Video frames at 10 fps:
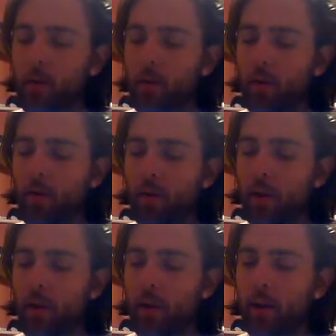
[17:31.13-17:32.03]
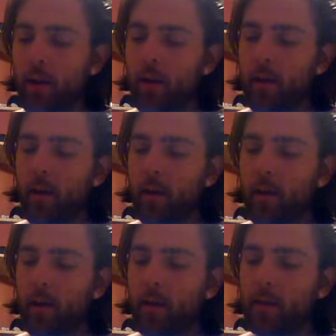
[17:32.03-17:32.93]
you're creating
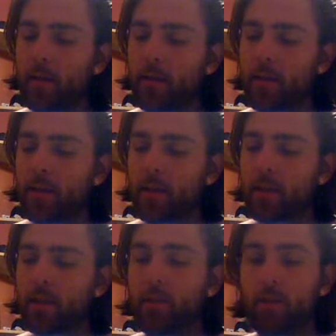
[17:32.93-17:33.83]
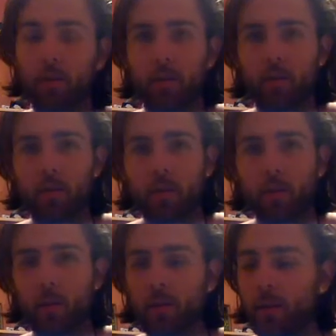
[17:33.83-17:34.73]
uh, six centripetal
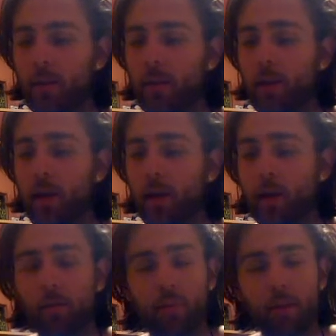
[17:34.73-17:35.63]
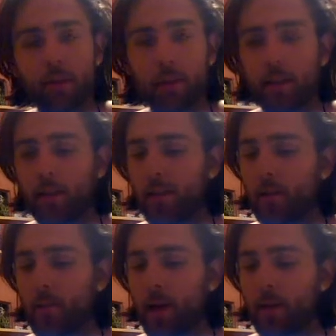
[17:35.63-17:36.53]
vortices compressing into
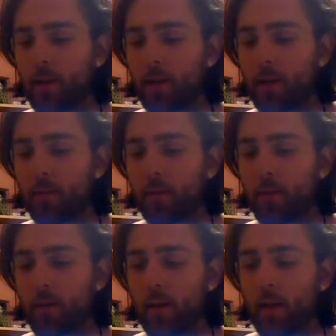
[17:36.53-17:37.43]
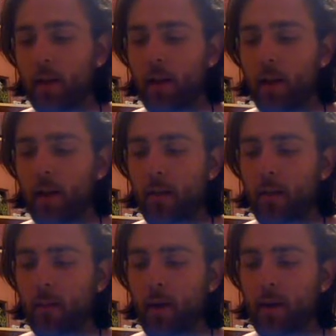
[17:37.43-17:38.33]
the magnetite. And
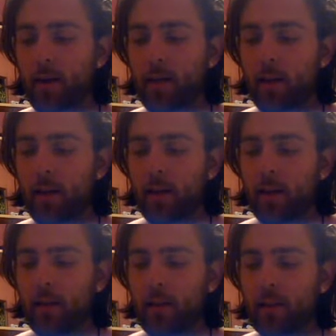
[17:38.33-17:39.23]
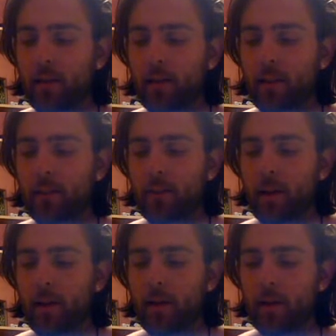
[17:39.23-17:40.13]
then the magnetite is
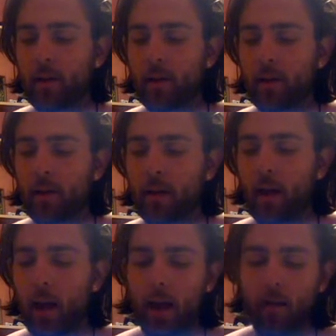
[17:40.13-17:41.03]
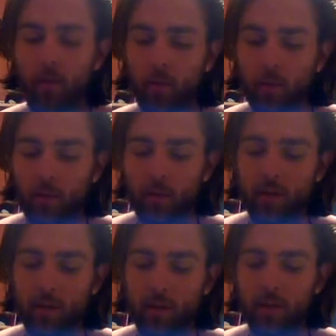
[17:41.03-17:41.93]
expanding
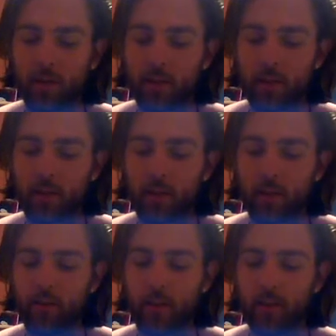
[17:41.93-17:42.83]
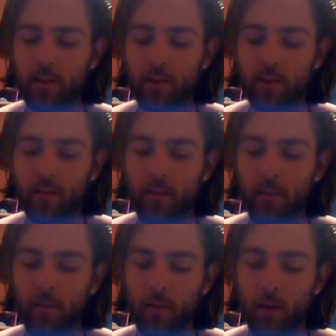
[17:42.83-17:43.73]
outwards through the six faces
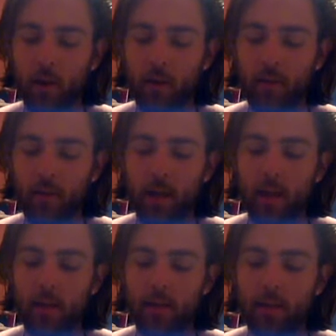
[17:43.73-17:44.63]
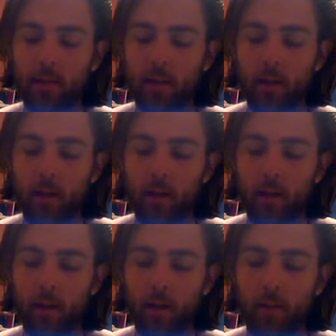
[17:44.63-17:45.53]
on the sides,
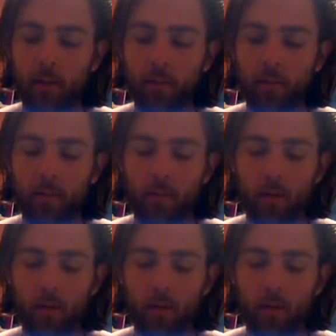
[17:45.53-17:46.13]
um,